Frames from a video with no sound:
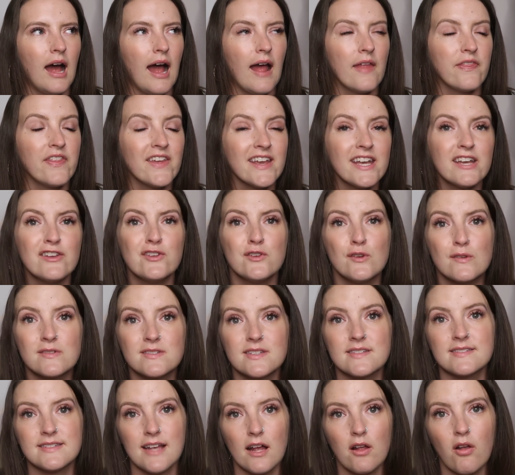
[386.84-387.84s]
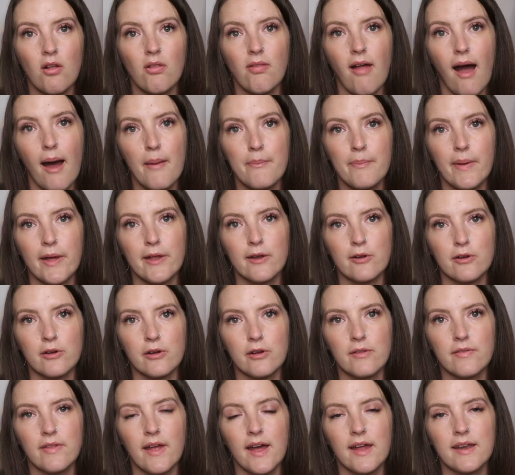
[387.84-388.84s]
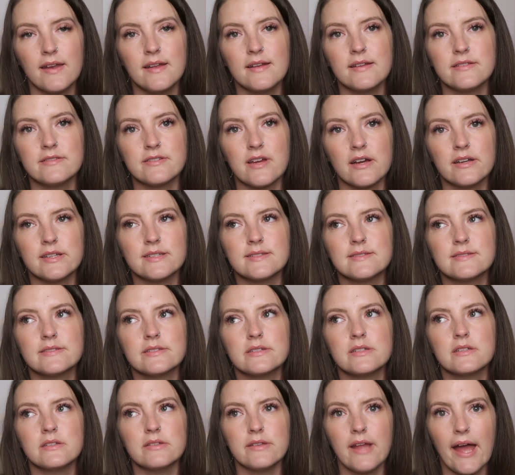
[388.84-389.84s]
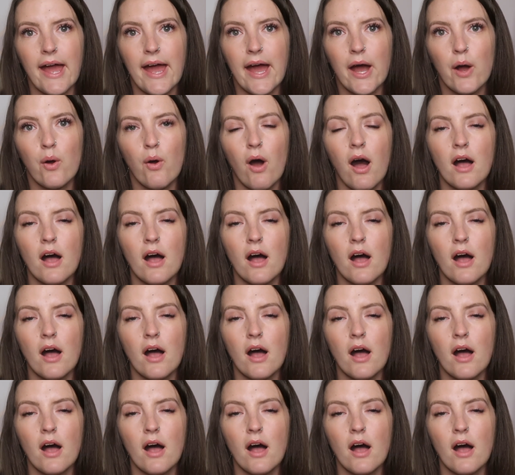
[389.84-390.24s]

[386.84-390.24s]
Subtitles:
I think it used to sell a lot better than it does now.